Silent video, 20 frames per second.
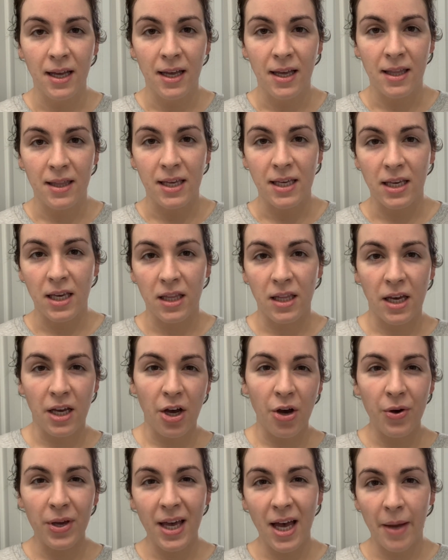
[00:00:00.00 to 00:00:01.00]
thinking like, oh
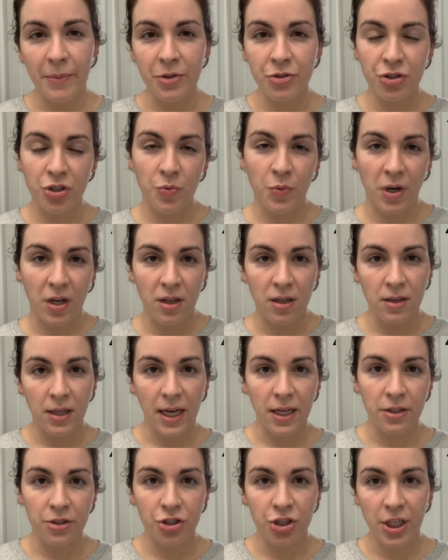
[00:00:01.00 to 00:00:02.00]
yeah, I'm usually one of the
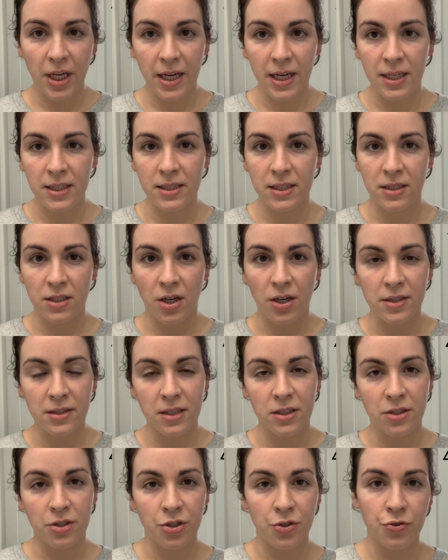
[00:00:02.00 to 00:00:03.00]
lighter shades as long as
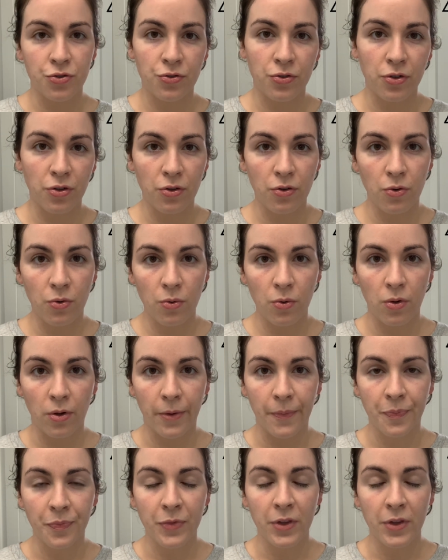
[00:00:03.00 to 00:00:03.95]
it's neutral, cool.